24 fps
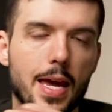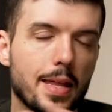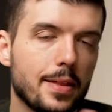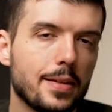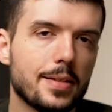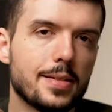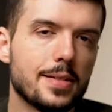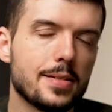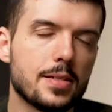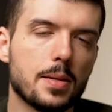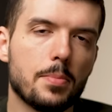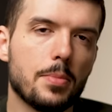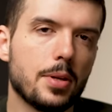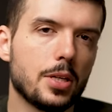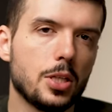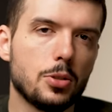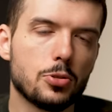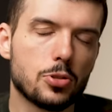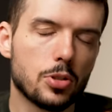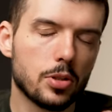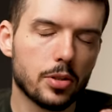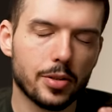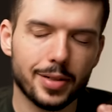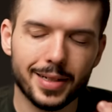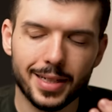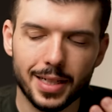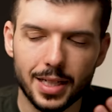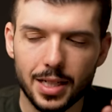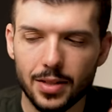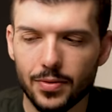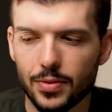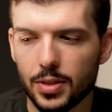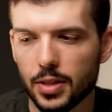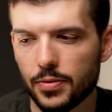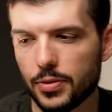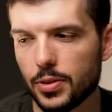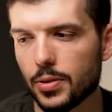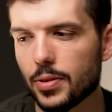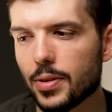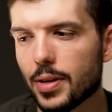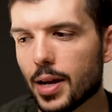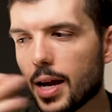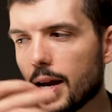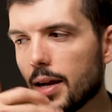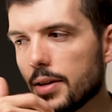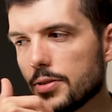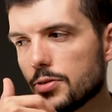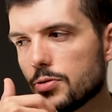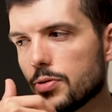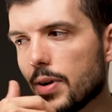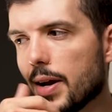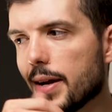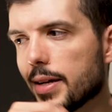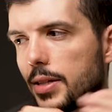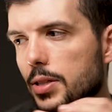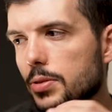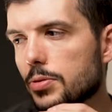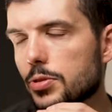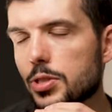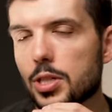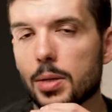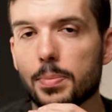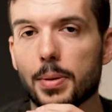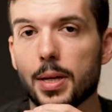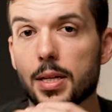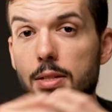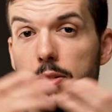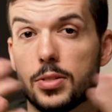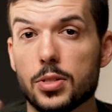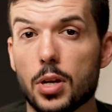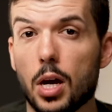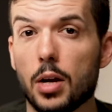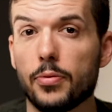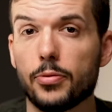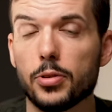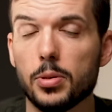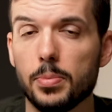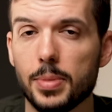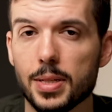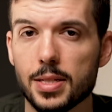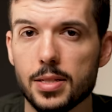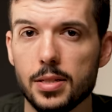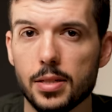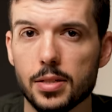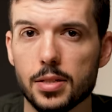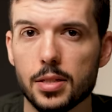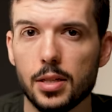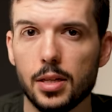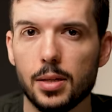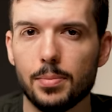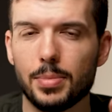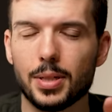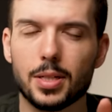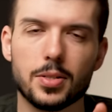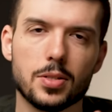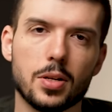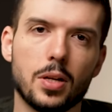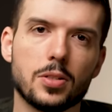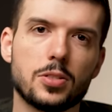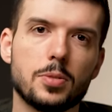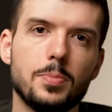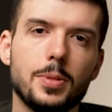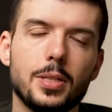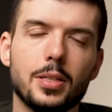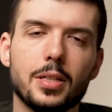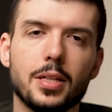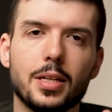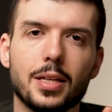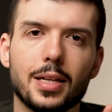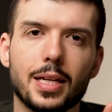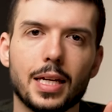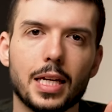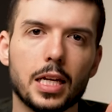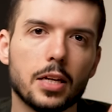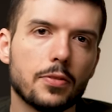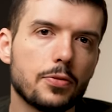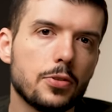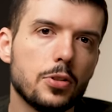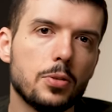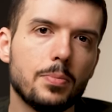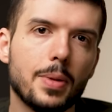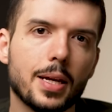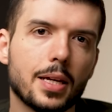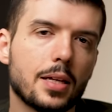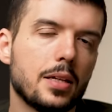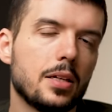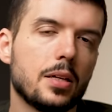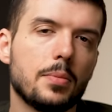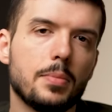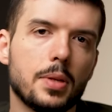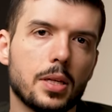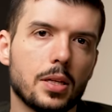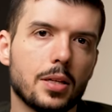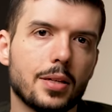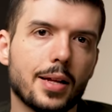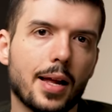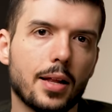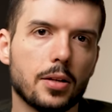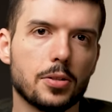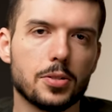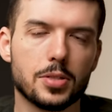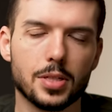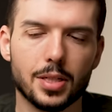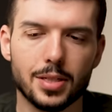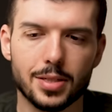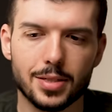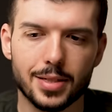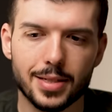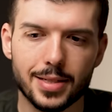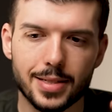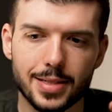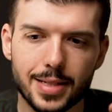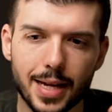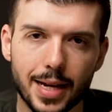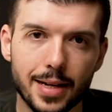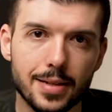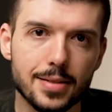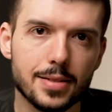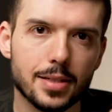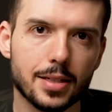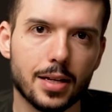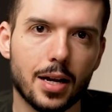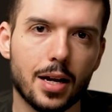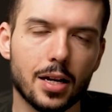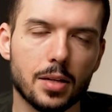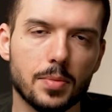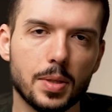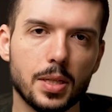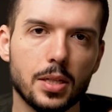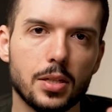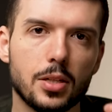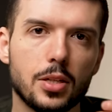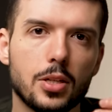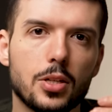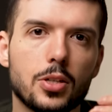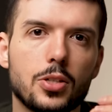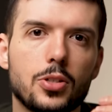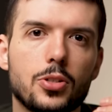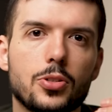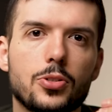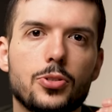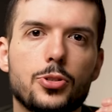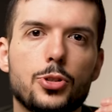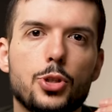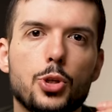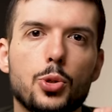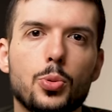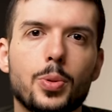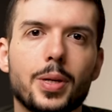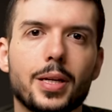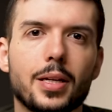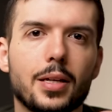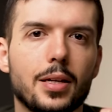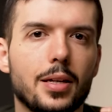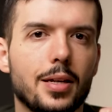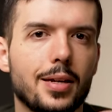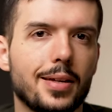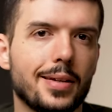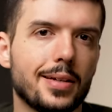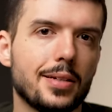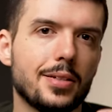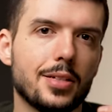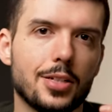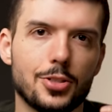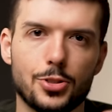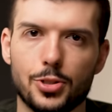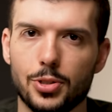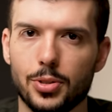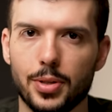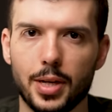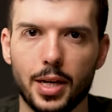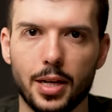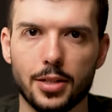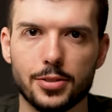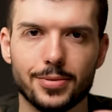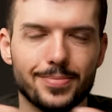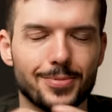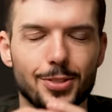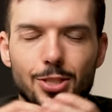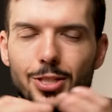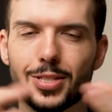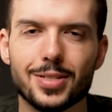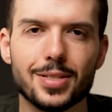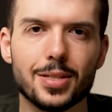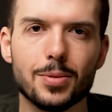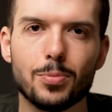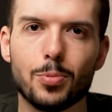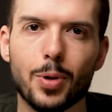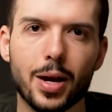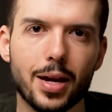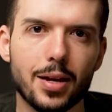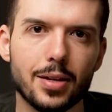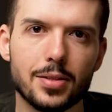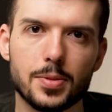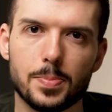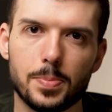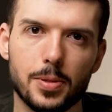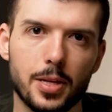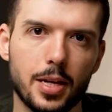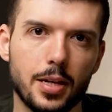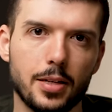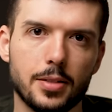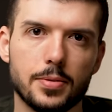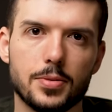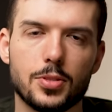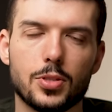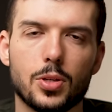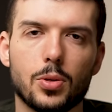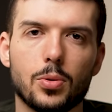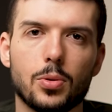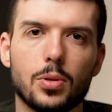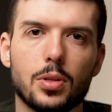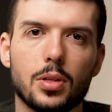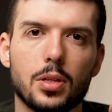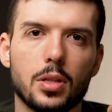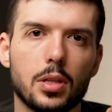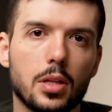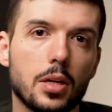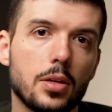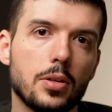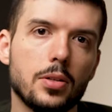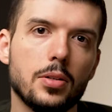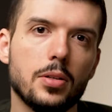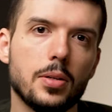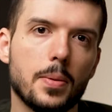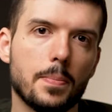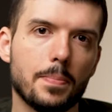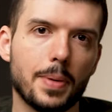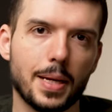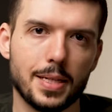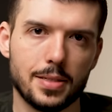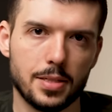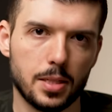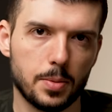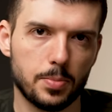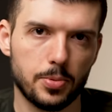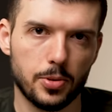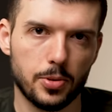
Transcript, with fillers: And this is something you should learn even if you're not trying to ship a software business, because ultimately, if you're making a million dollars in today's economy, you're doing it in a digital age. It's just the way it's played. So learn basic